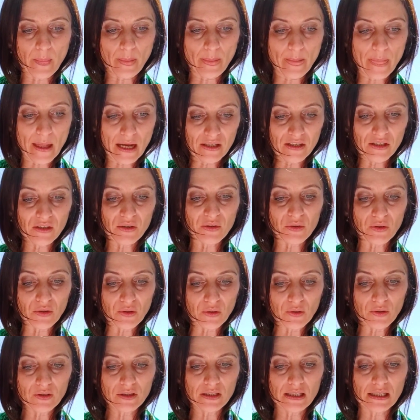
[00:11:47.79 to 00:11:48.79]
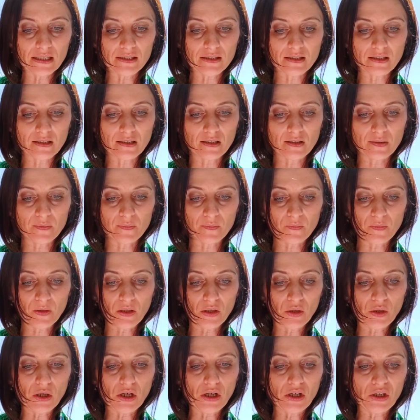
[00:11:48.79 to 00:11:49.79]
then you know that
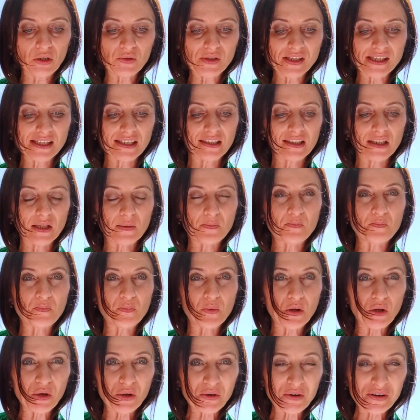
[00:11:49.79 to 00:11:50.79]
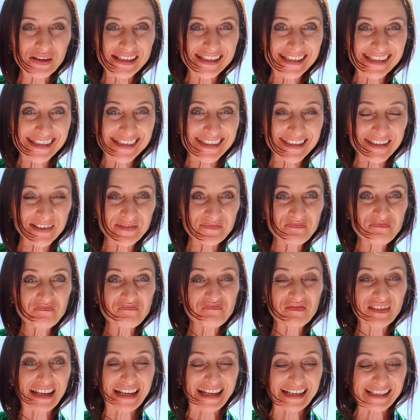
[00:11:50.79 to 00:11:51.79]
you are using the purest
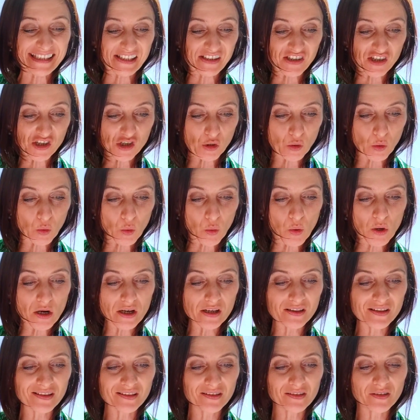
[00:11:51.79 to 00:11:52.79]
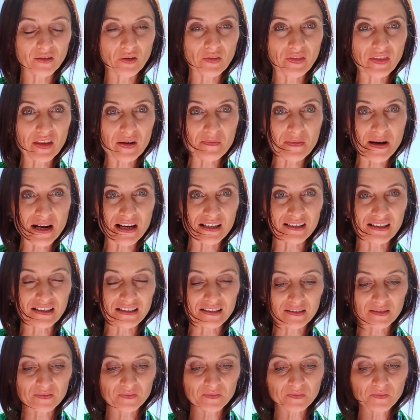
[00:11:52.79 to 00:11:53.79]
essential oil on the
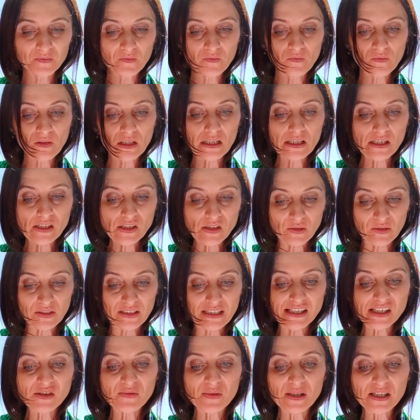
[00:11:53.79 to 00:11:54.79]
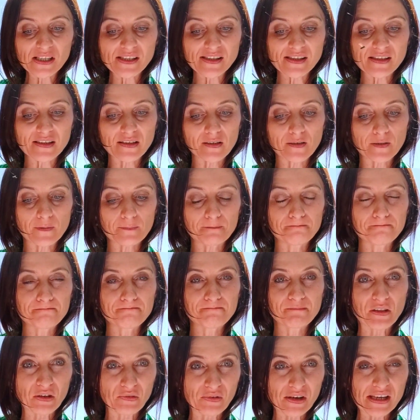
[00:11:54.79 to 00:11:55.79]
market. So this was
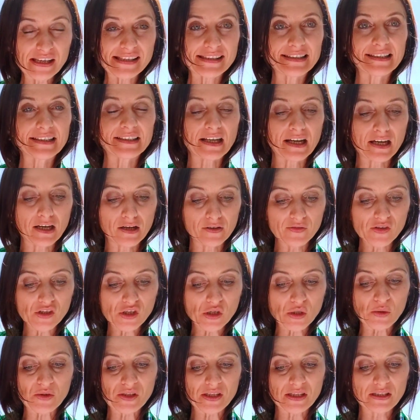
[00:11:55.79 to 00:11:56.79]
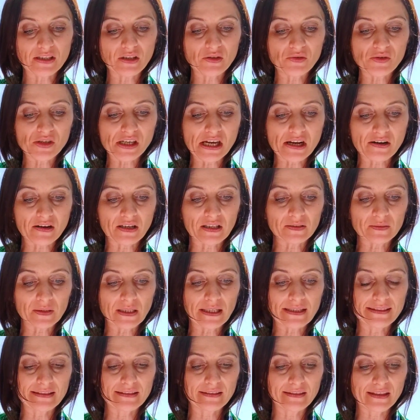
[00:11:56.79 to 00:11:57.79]
the reason that I have chosen doTERRA,
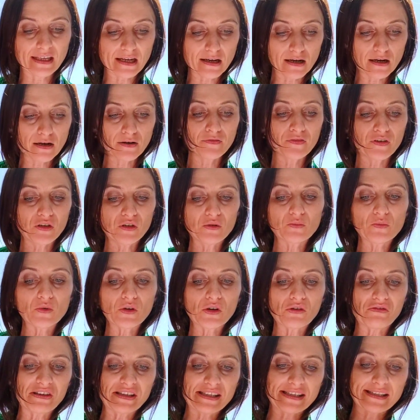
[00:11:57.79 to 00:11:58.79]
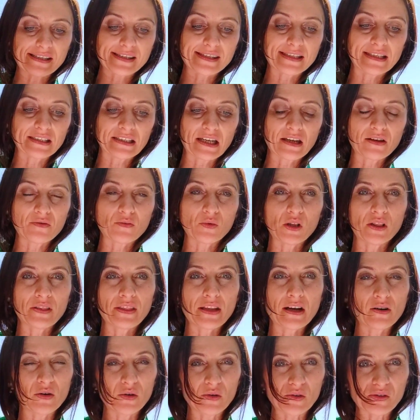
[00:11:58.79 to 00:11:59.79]
and there are a few more reasons that I will
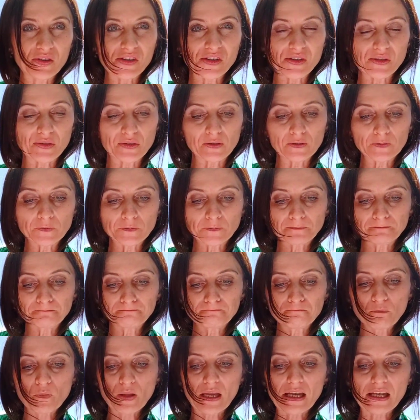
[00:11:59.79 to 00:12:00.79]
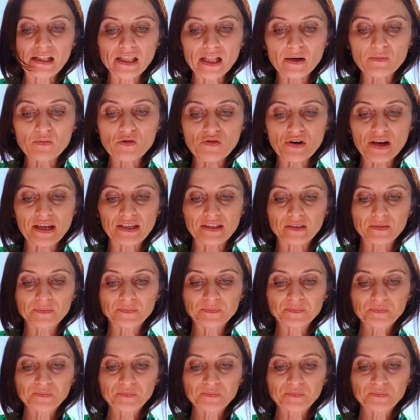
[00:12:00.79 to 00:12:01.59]
now also elaborate.